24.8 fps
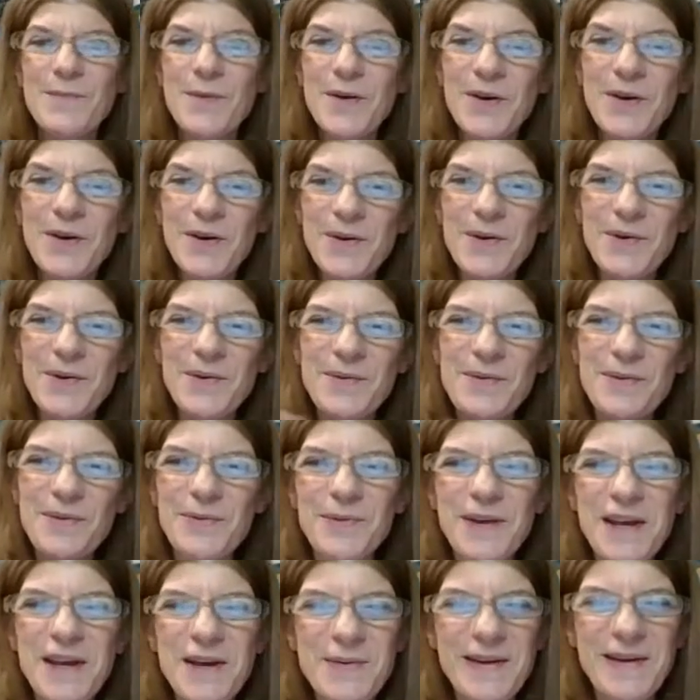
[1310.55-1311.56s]
Woohoo!
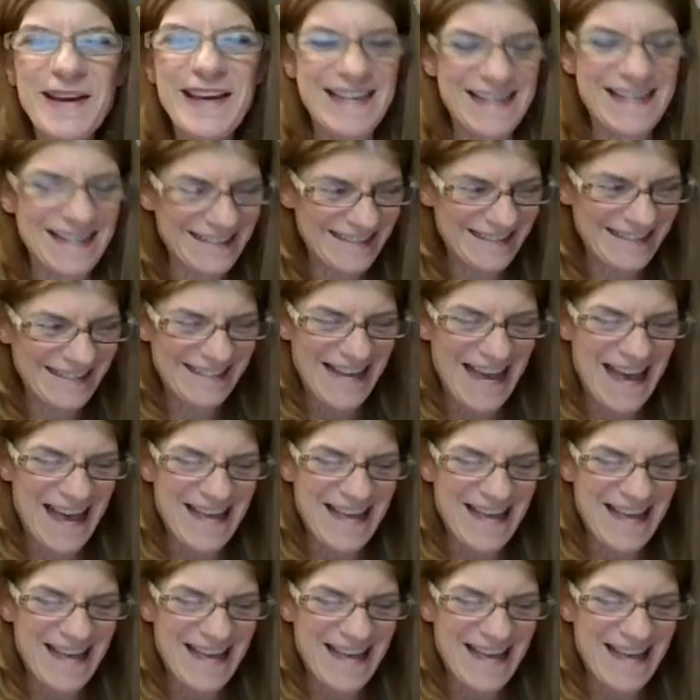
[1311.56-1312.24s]
3 weeks.